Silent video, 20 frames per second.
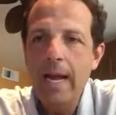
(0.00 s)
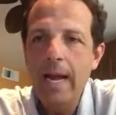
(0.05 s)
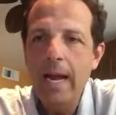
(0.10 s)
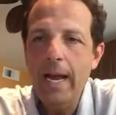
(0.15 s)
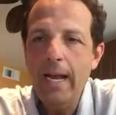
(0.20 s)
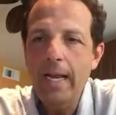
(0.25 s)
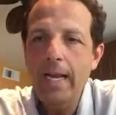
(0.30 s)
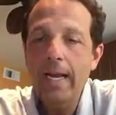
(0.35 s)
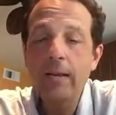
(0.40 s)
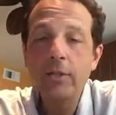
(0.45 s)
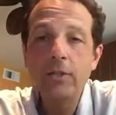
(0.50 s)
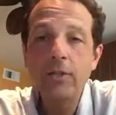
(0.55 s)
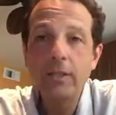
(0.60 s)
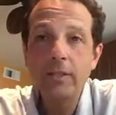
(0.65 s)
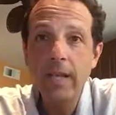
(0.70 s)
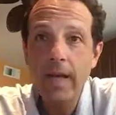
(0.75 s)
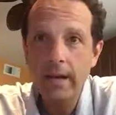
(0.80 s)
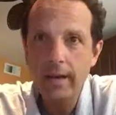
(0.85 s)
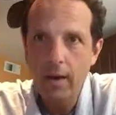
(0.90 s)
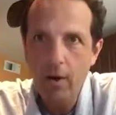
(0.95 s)
and he had
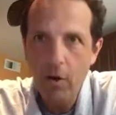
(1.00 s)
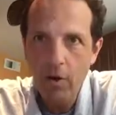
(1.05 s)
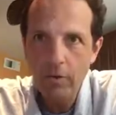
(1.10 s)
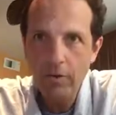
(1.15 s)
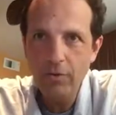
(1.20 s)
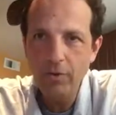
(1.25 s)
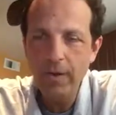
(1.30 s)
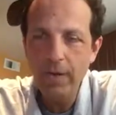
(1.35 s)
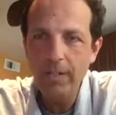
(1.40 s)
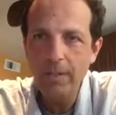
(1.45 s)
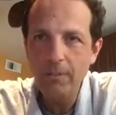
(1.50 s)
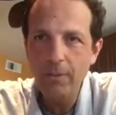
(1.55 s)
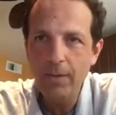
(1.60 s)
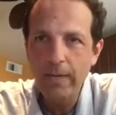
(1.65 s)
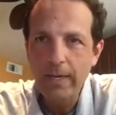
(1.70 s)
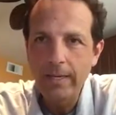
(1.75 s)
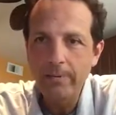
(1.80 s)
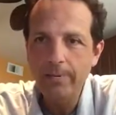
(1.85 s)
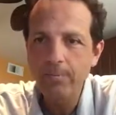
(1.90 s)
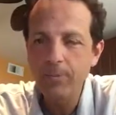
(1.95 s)
just had a heart
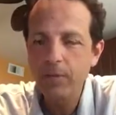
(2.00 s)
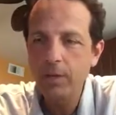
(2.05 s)
transplant.